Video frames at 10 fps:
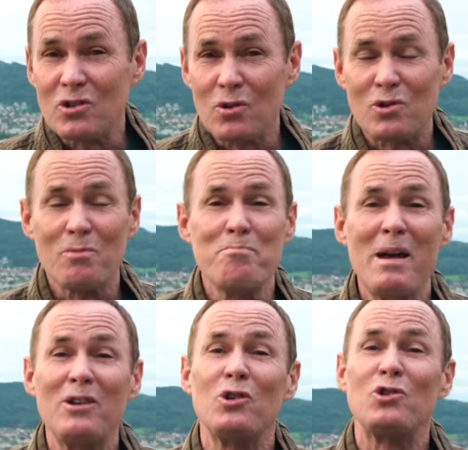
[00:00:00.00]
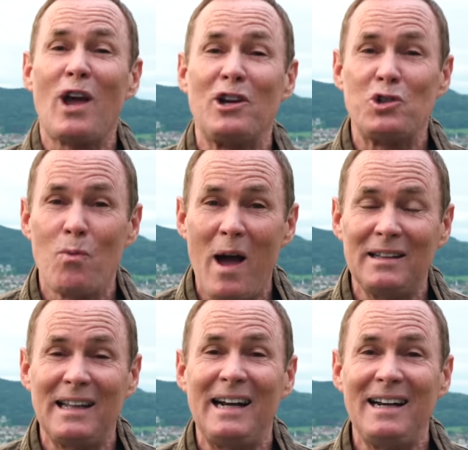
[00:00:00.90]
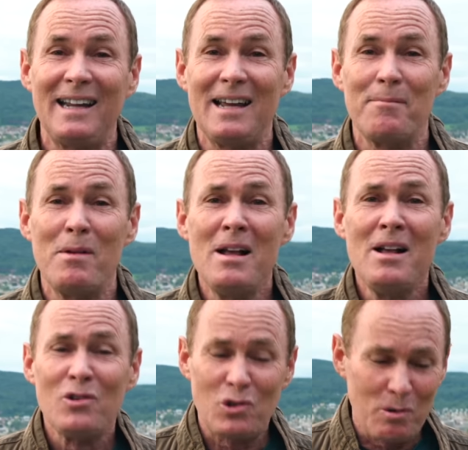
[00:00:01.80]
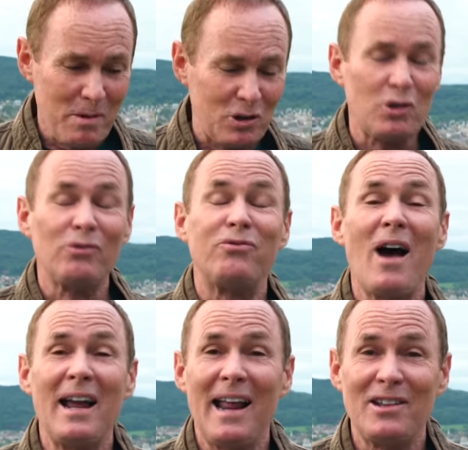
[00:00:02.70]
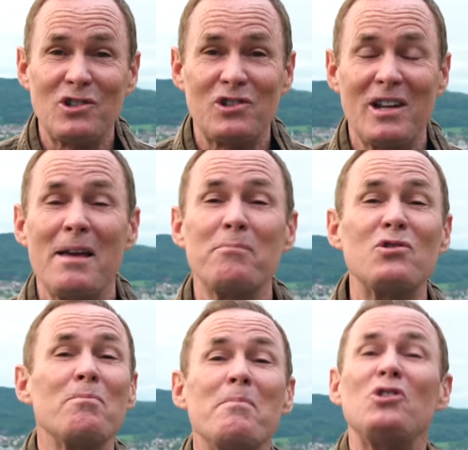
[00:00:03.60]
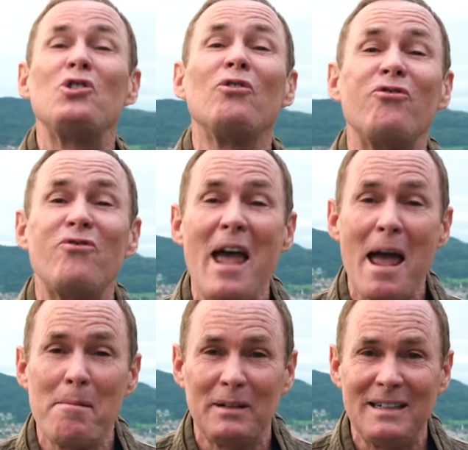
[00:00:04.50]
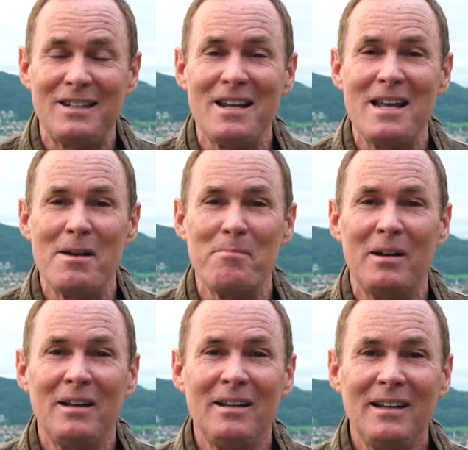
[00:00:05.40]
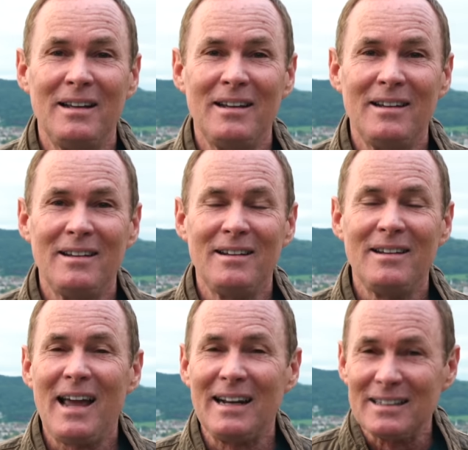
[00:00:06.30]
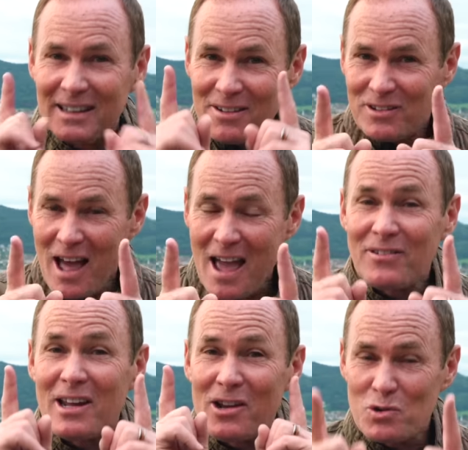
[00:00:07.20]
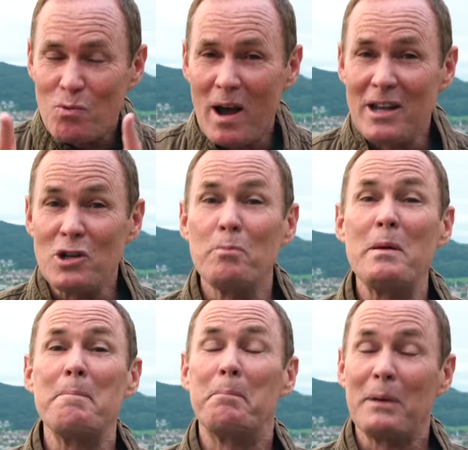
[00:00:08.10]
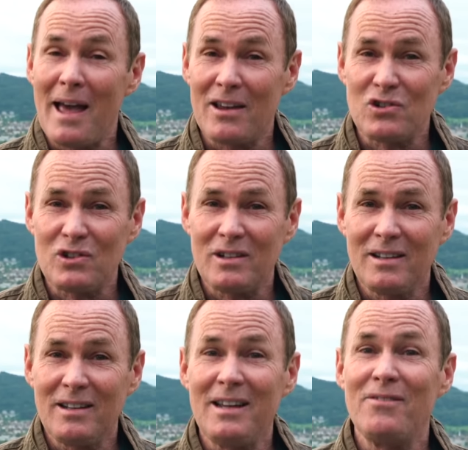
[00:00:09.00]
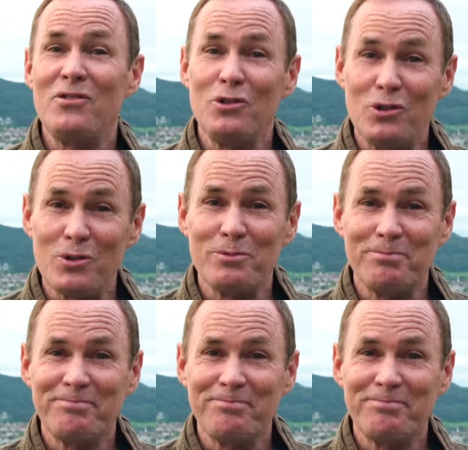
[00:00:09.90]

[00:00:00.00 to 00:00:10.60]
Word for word: So submit your sexuality to Him, submit your finances to Him, submit your family to Him, and live life His way. You'll be blessed if you do.